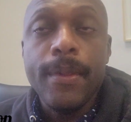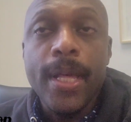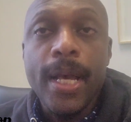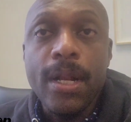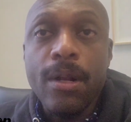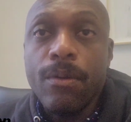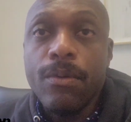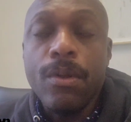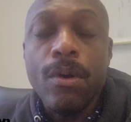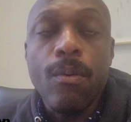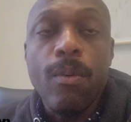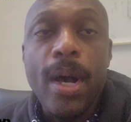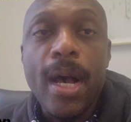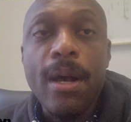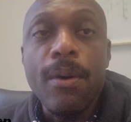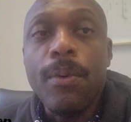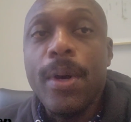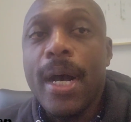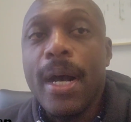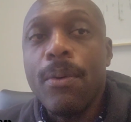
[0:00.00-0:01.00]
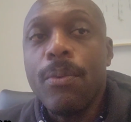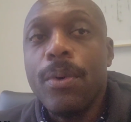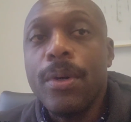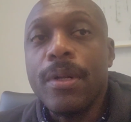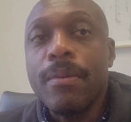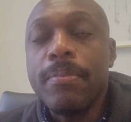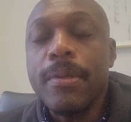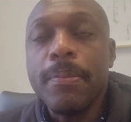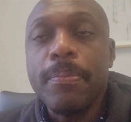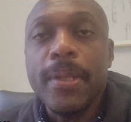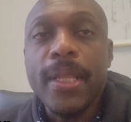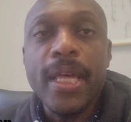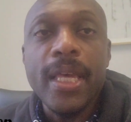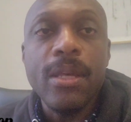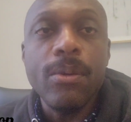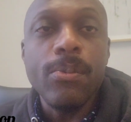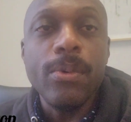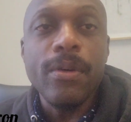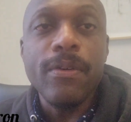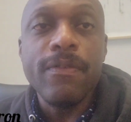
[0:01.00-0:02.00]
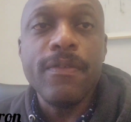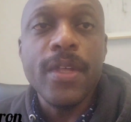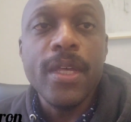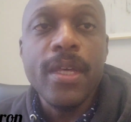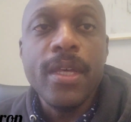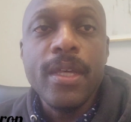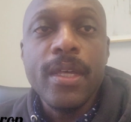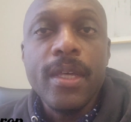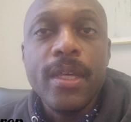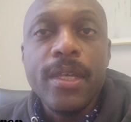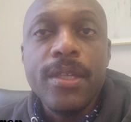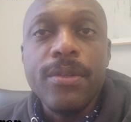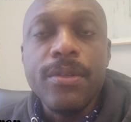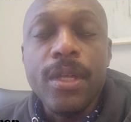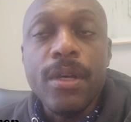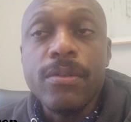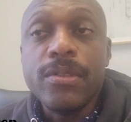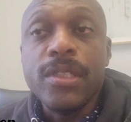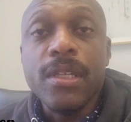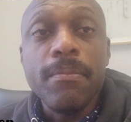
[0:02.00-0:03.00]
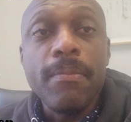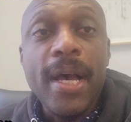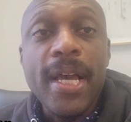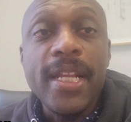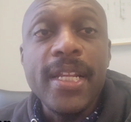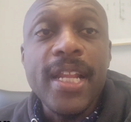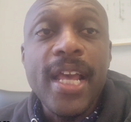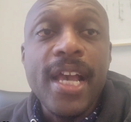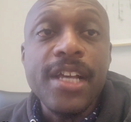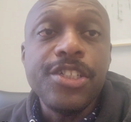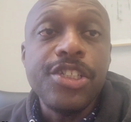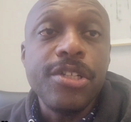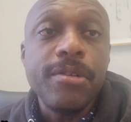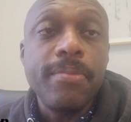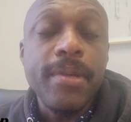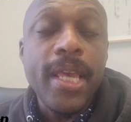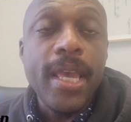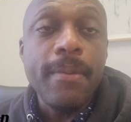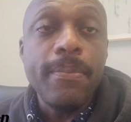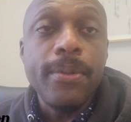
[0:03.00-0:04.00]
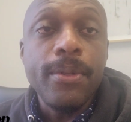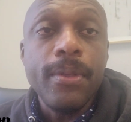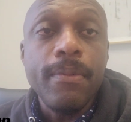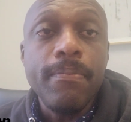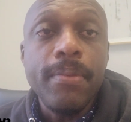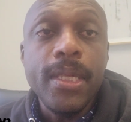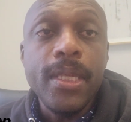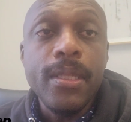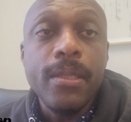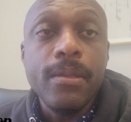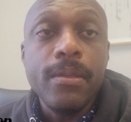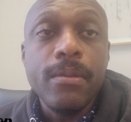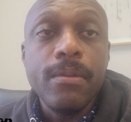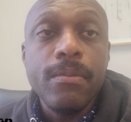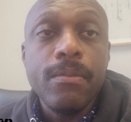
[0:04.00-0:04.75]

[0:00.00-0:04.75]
I don't know why would I want to be playing with, you know, somebody that I should be able to beat